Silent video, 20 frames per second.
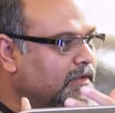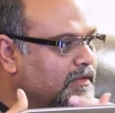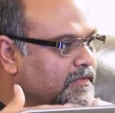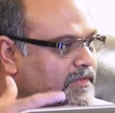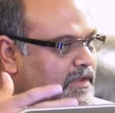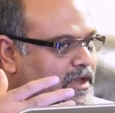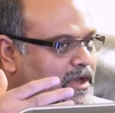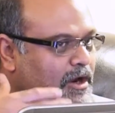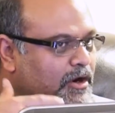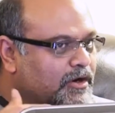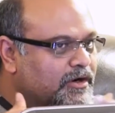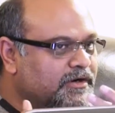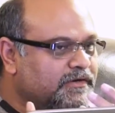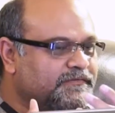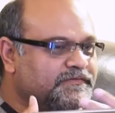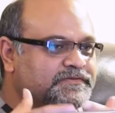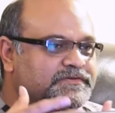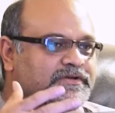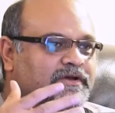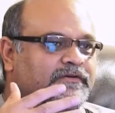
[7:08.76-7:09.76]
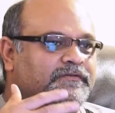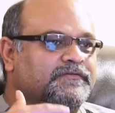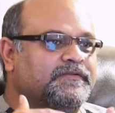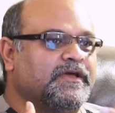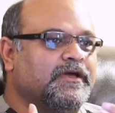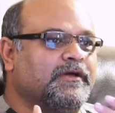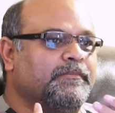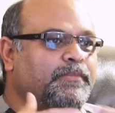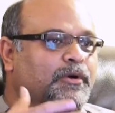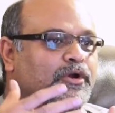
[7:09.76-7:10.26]
the curves of
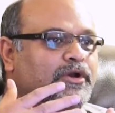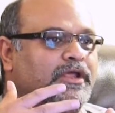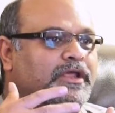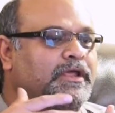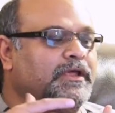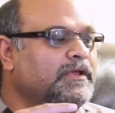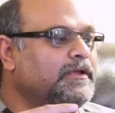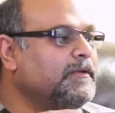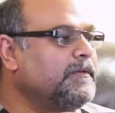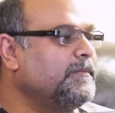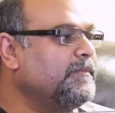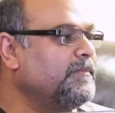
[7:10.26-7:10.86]
their body,